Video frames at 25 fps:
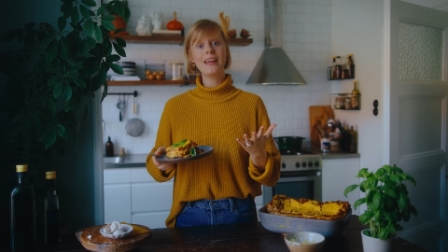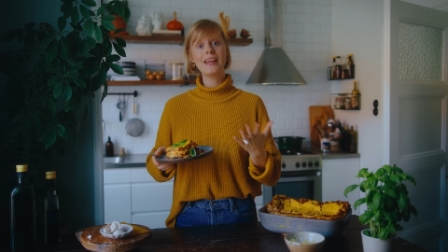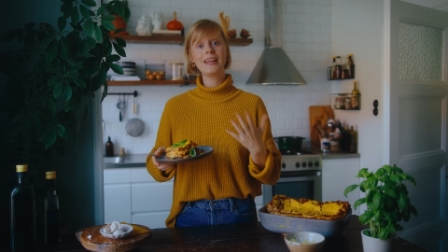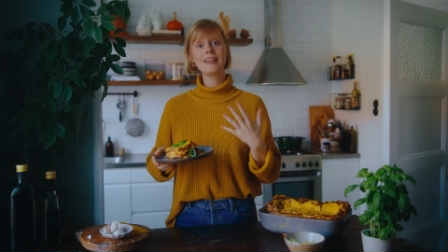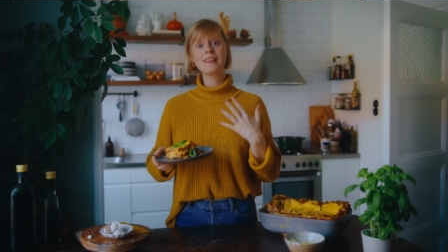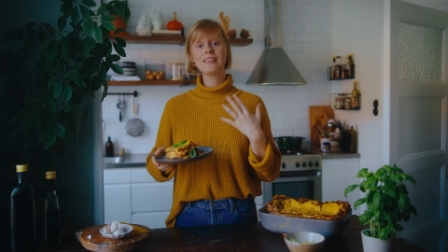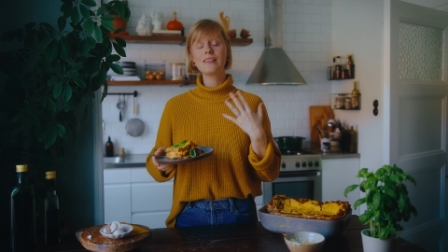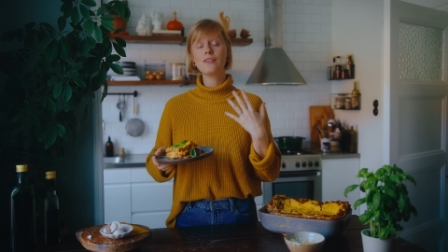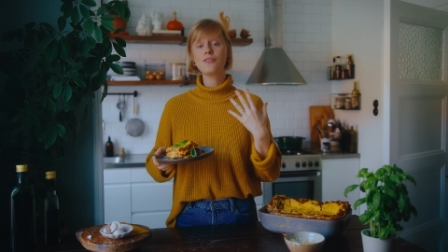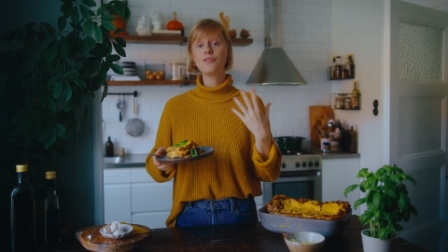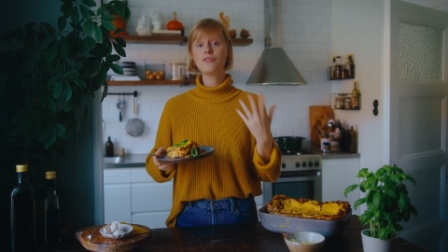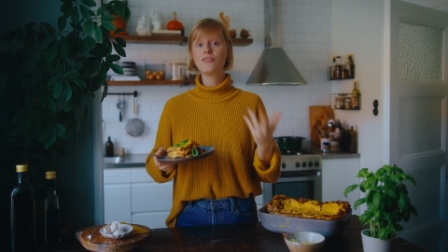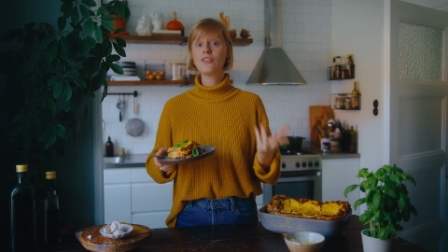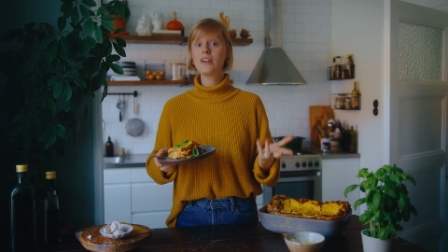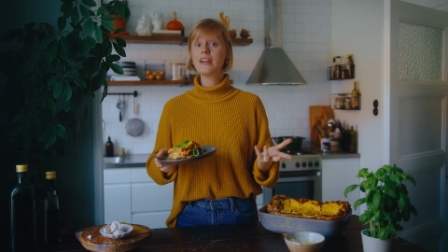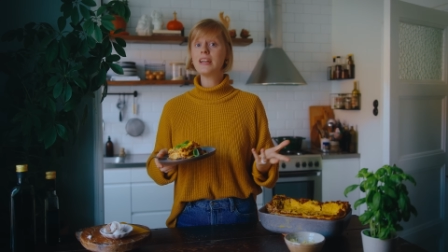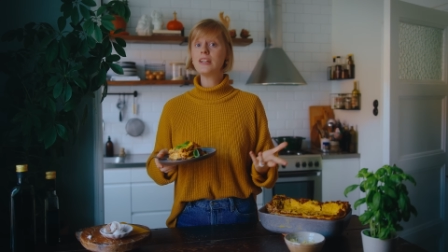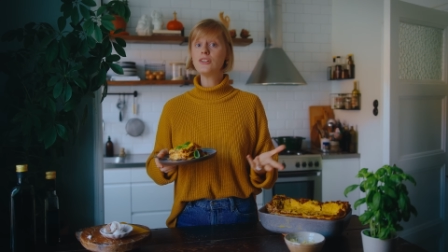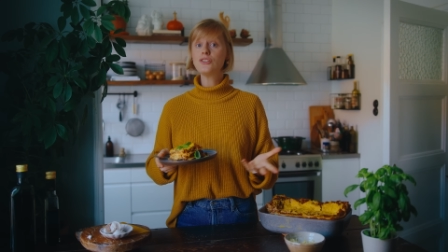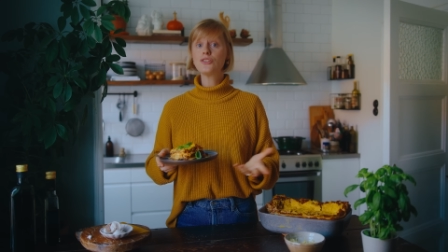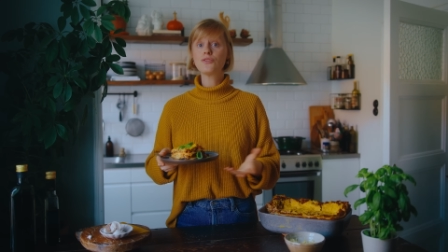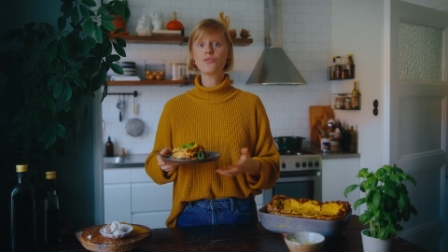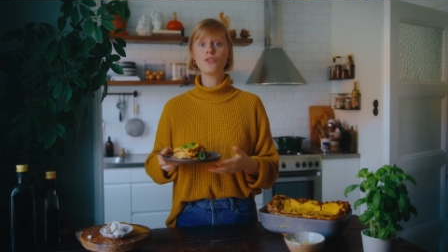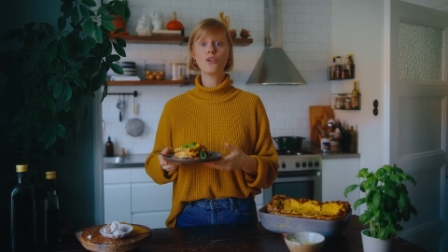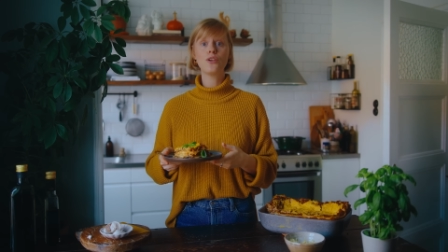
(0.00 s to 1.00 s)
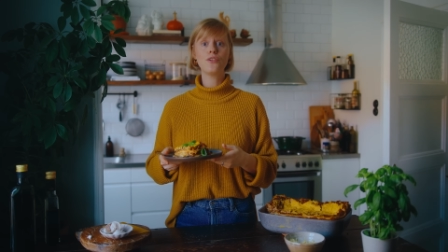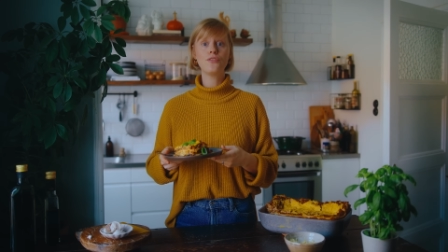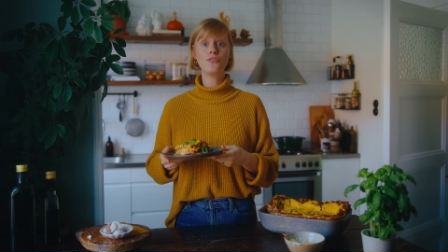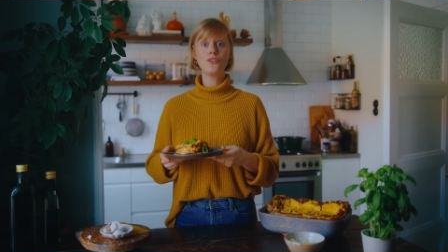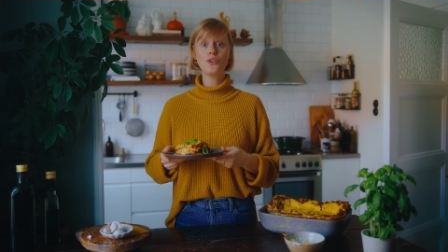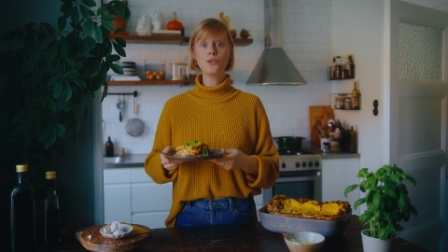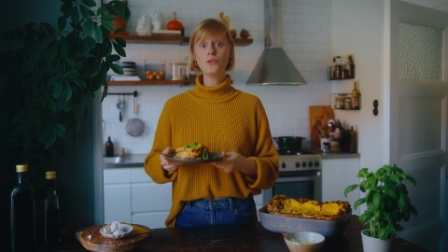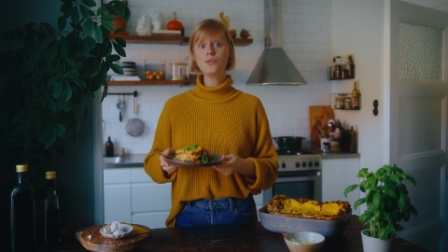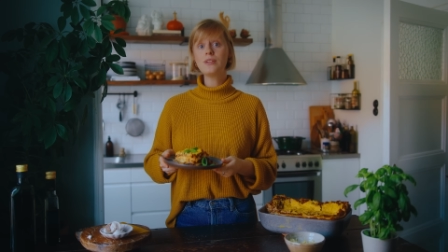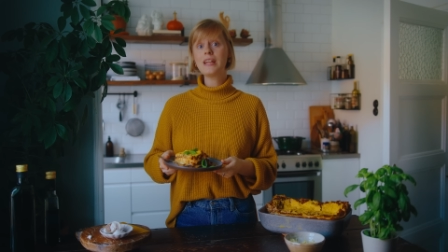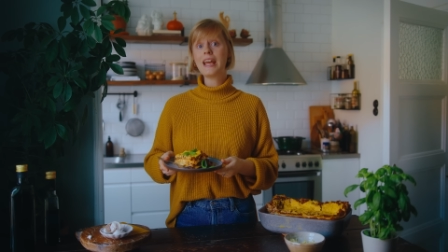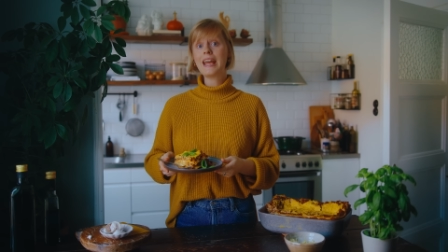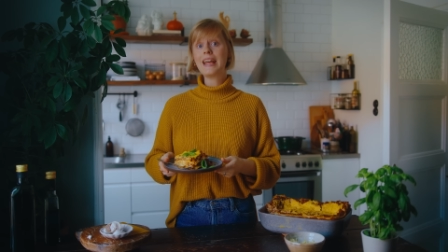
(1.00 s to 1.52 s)
in the fridge for a
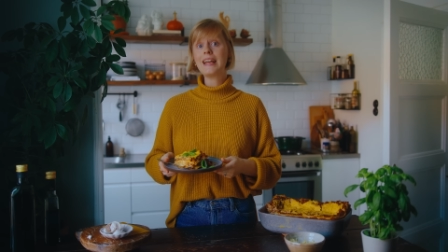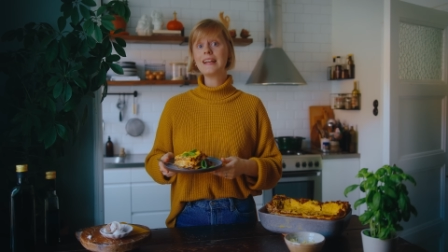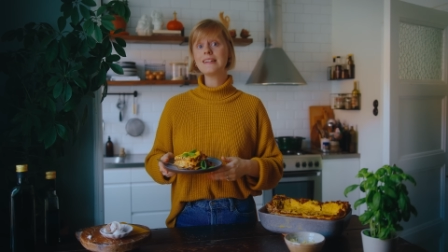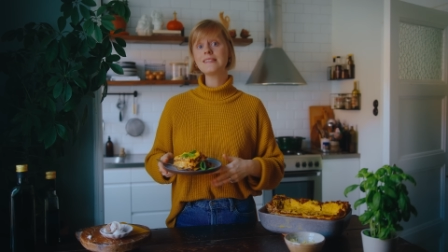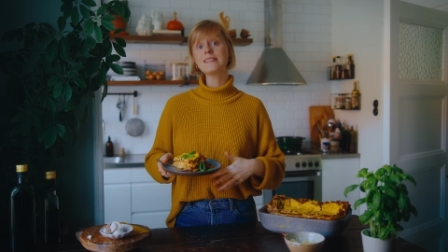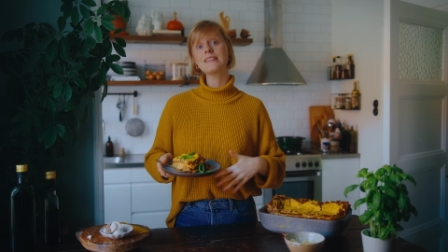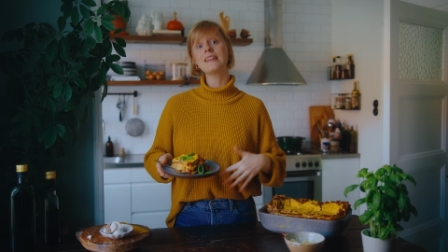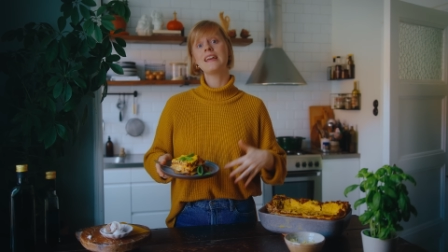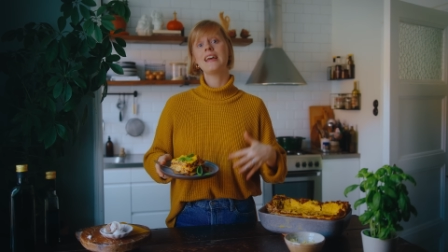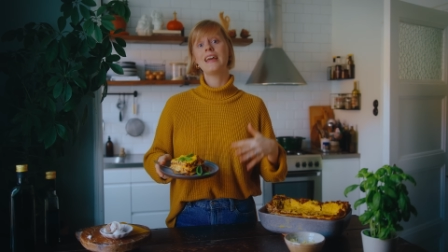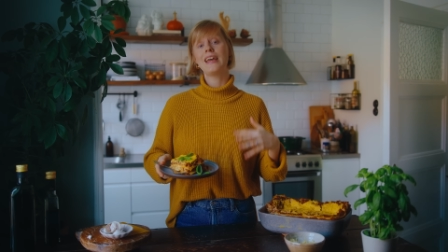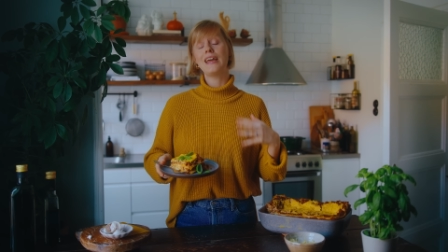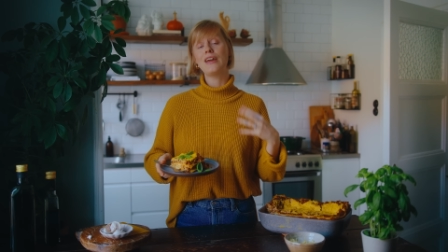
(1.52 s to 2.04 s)
few days.